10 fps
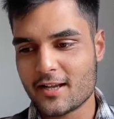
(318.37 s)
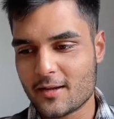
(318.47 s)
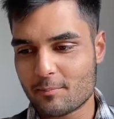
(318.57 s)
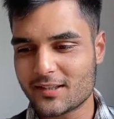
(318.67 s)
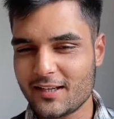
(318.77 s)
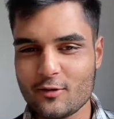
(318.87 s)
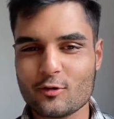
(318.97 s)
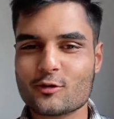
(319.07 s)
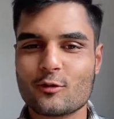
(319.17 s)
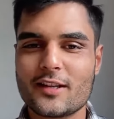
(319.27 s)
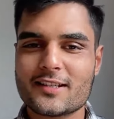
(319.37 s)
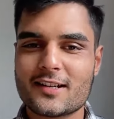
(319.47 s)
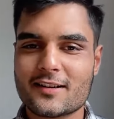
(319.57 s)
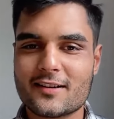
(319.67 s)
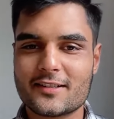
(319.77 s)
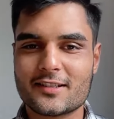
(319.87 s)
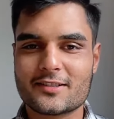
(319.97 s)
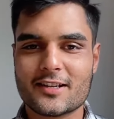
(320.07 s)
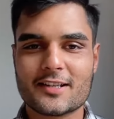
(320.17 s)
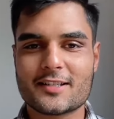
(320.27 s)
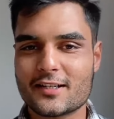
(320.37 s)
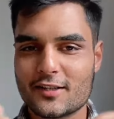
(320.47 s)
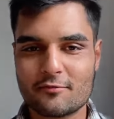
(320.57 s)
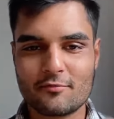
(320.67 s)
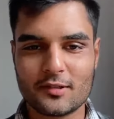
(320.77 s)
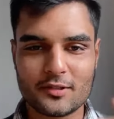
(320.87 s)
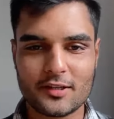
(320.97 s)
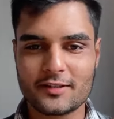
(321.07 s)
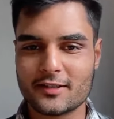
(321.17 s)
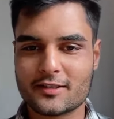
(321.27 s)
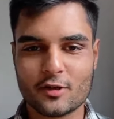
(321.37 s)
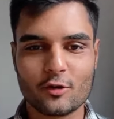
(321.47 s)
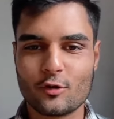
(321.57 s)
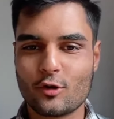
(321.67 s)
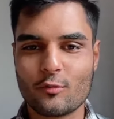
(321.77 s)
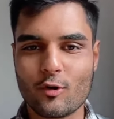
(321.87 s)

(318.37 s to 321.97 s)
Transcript: But then slowly I started researching on YouTube.